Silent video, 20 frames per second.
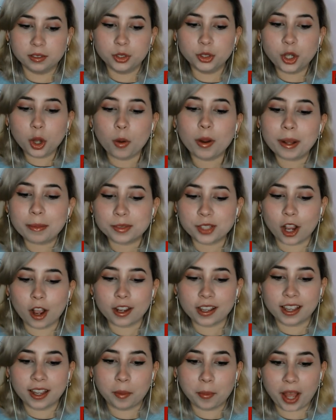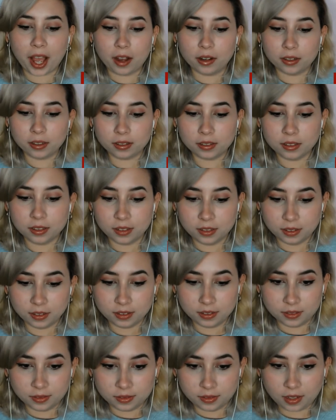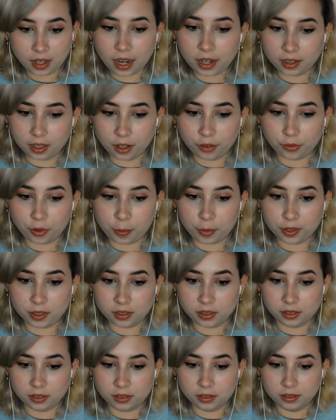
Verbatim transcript: You know what I'm talking about. I love Rapunzel.